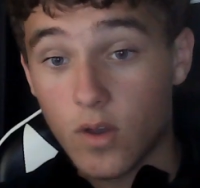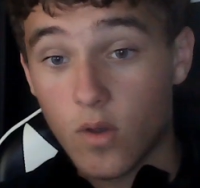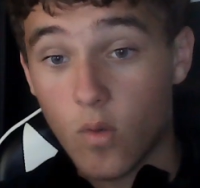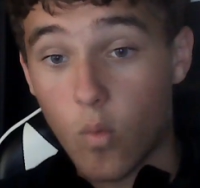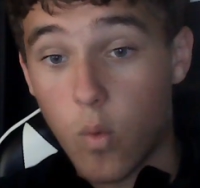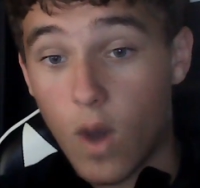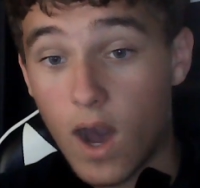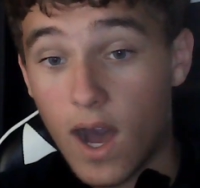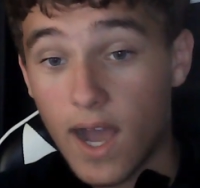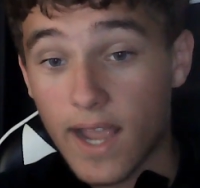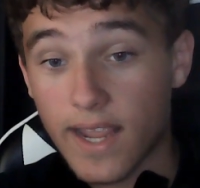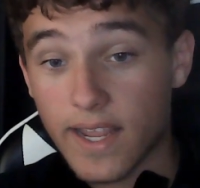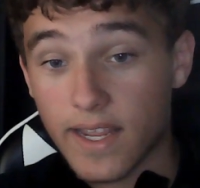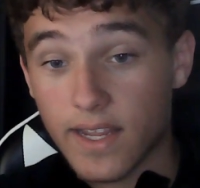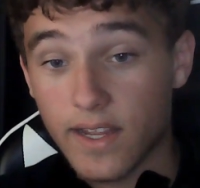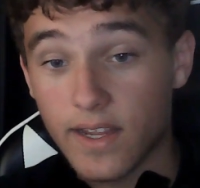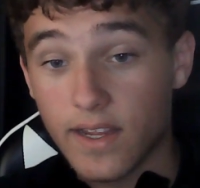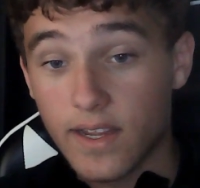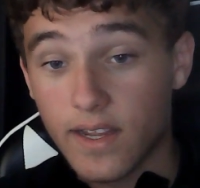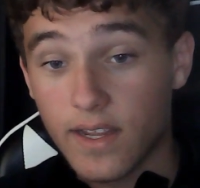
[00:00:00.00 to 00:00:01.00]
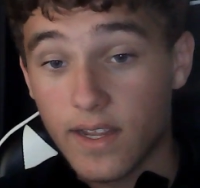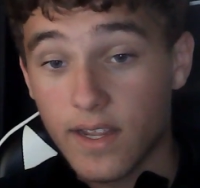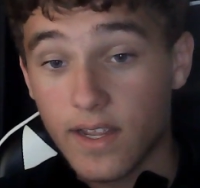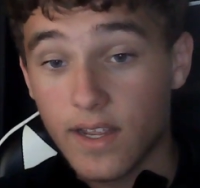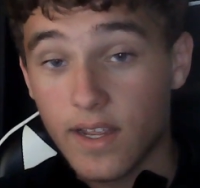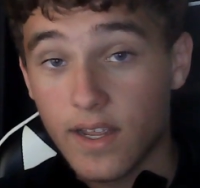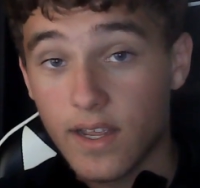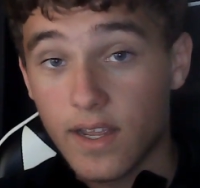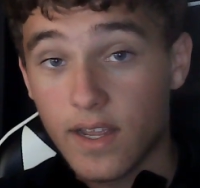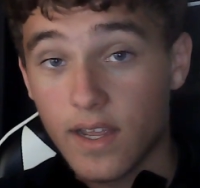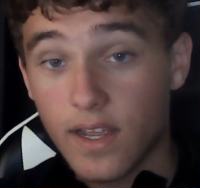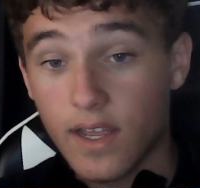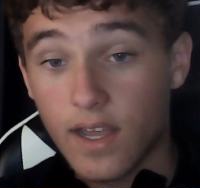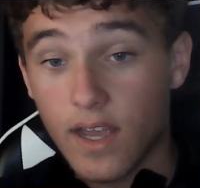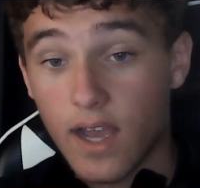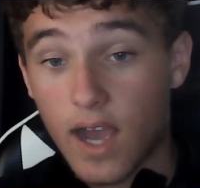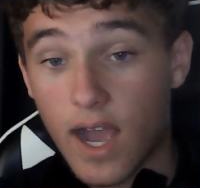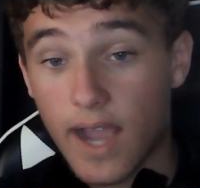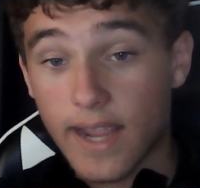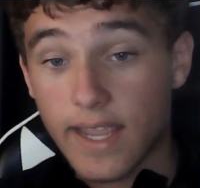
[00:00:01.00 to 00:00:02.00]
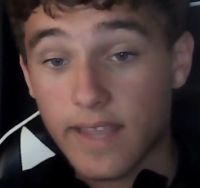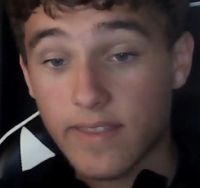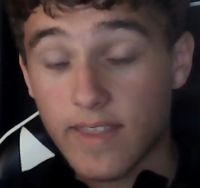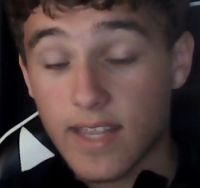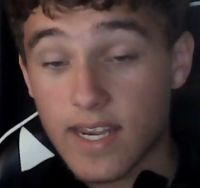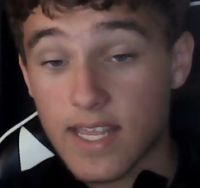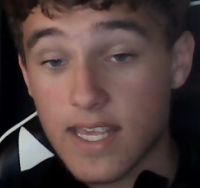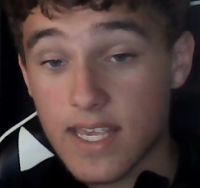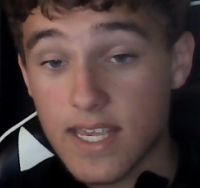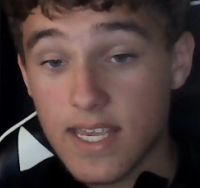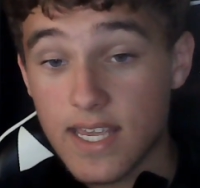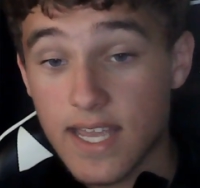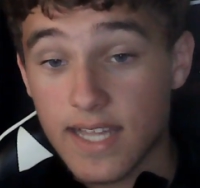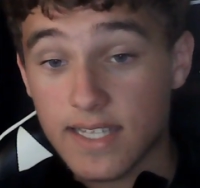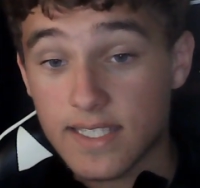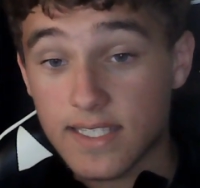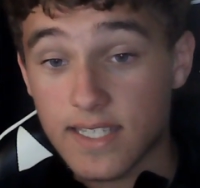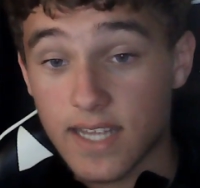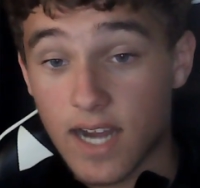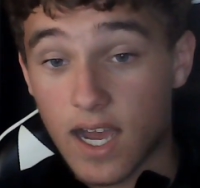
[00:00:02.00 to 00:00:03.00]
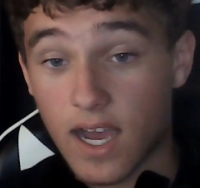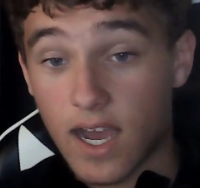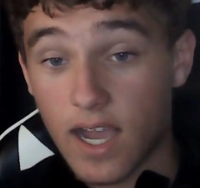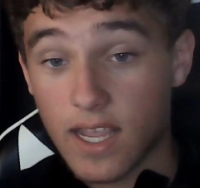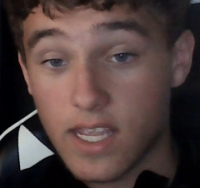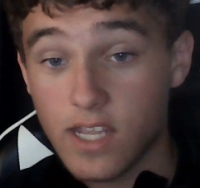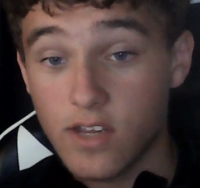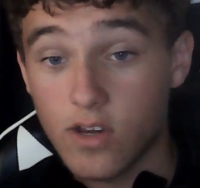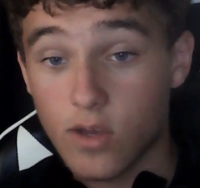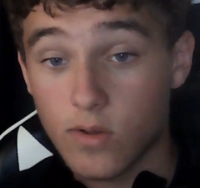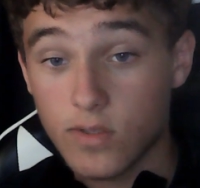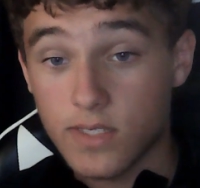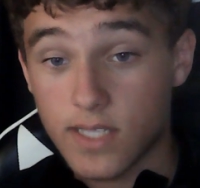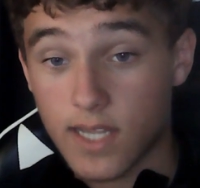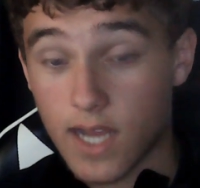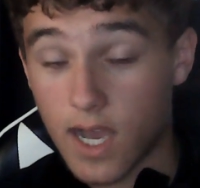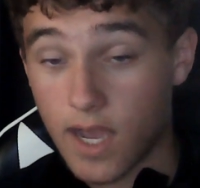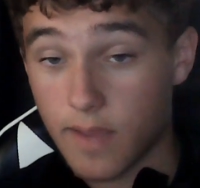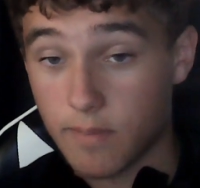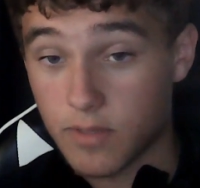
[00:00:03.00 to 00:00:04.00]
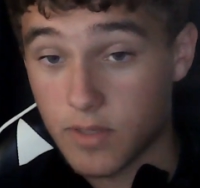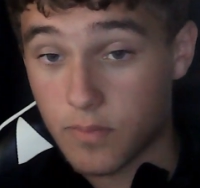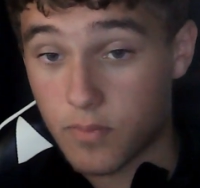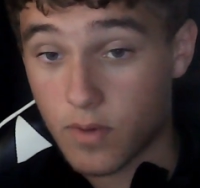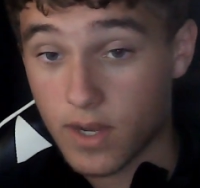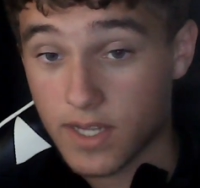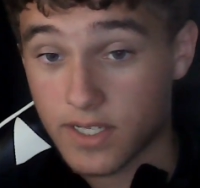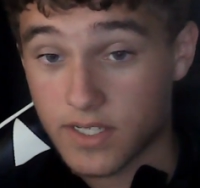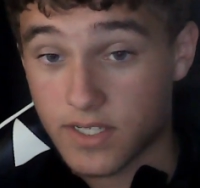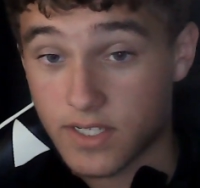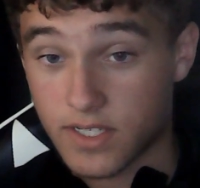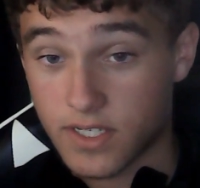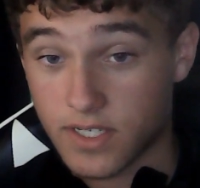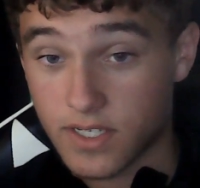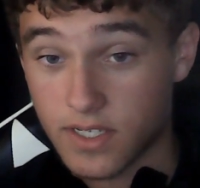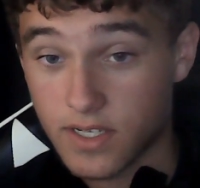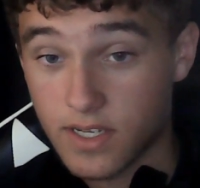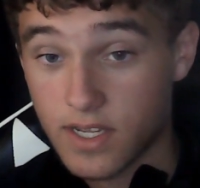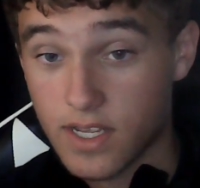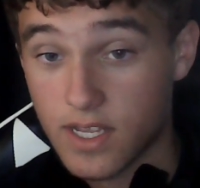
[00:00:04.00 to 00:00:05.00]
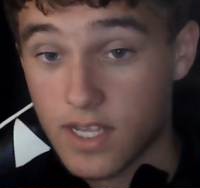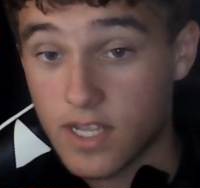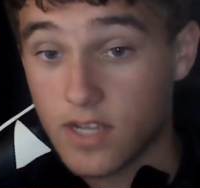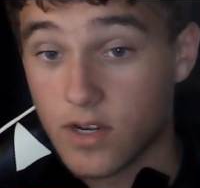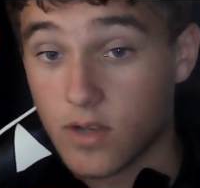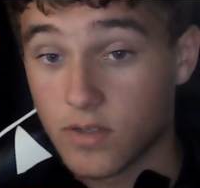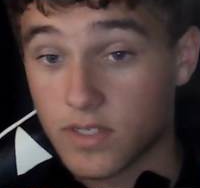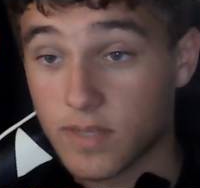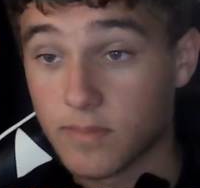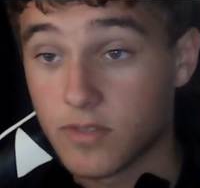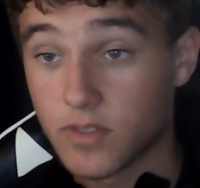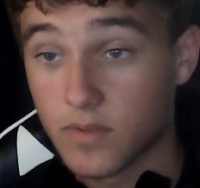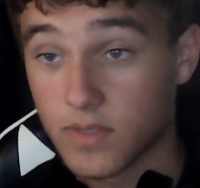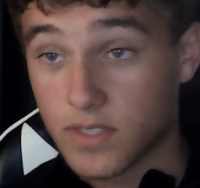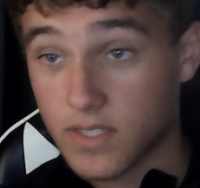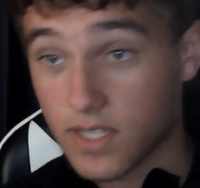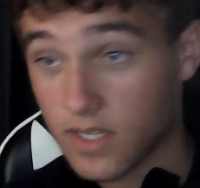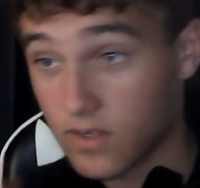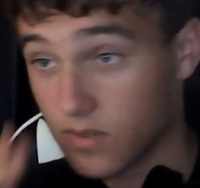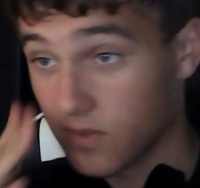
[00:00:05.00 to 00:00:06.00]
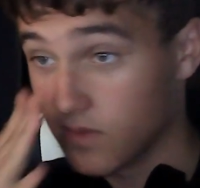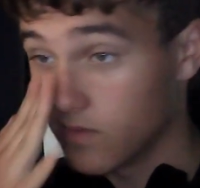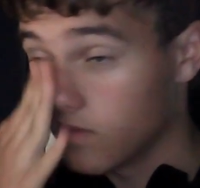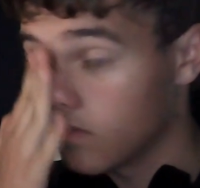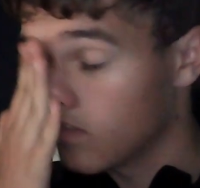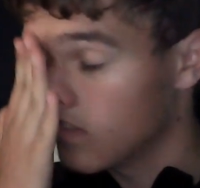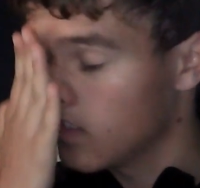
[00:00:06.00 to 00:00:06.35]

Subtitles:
Why? I get that he gets that he knows that I'm depressed. He knows I'm suicidal.